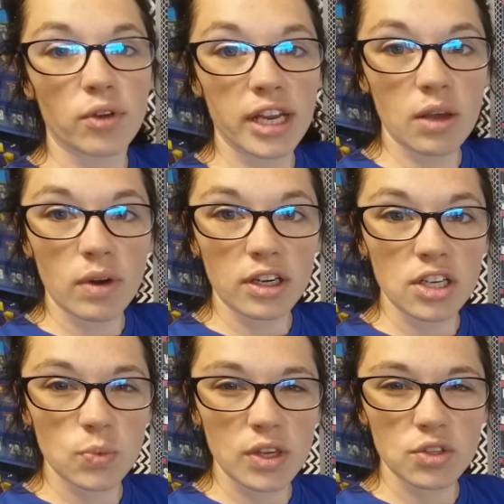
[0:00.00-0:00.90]
Reading
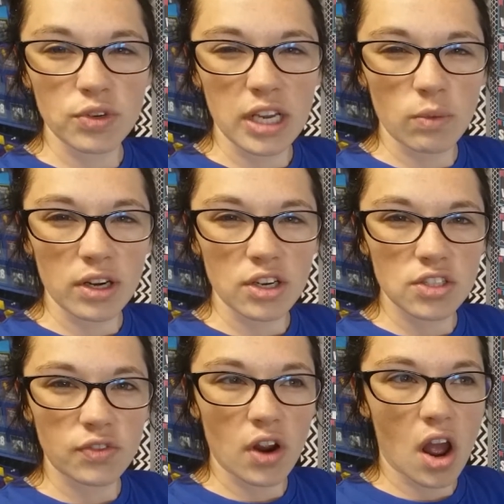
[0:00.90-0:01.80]
Wonders. We use Reading
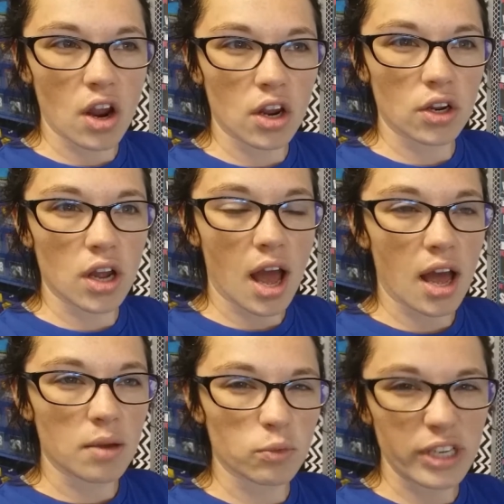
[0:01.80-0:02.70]
Wonders for
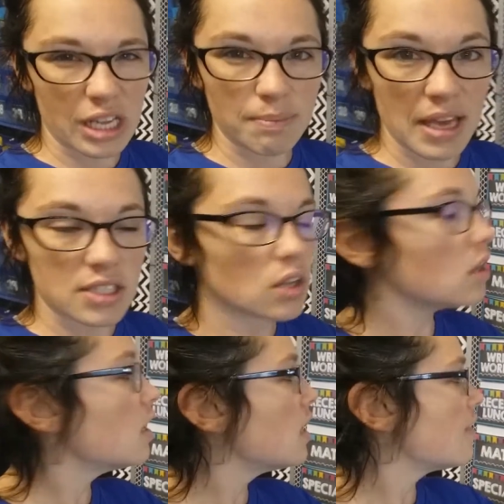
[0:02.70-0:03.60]
our reading
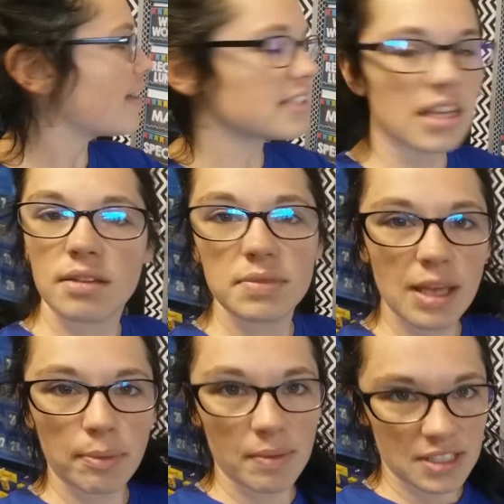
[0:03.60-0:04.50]
basil. That's a
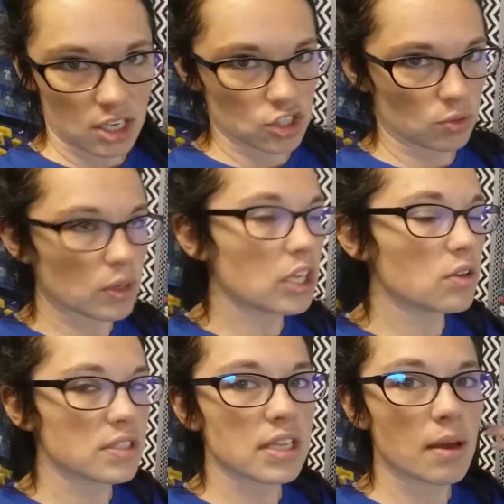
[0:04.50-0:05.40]
supplementation we
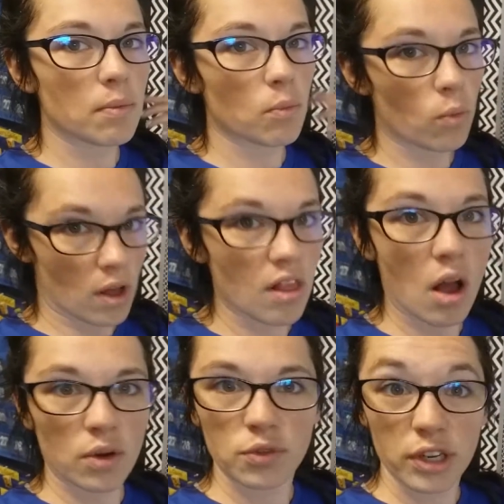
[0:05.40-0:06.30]
use
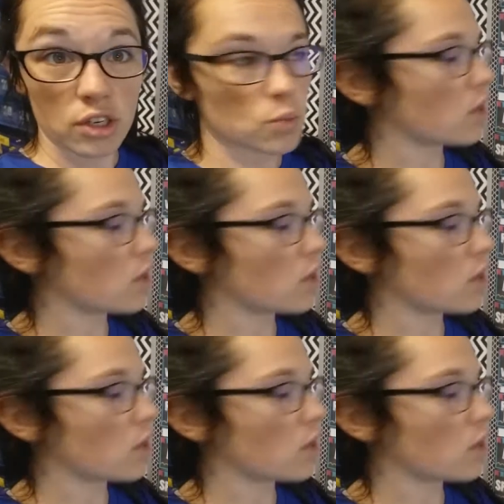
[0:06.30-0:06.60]
along with Reader's